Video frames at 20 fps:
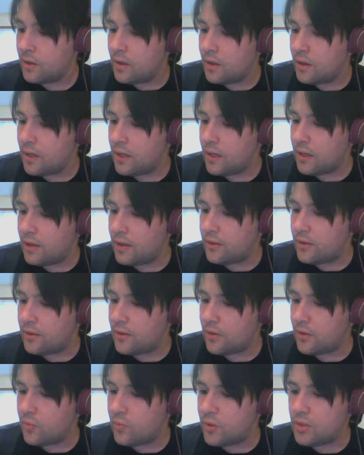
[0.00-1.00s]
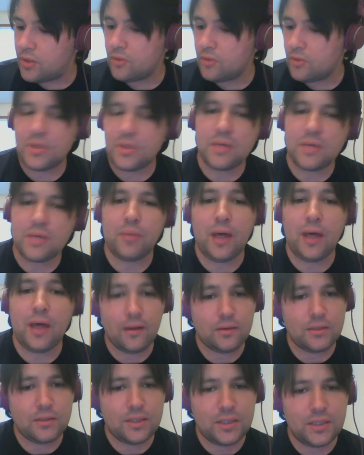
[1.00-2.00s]
There will be
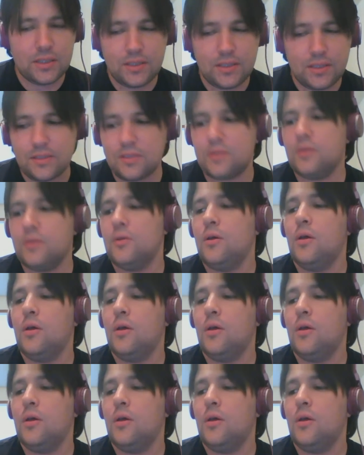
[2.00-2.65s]
penalties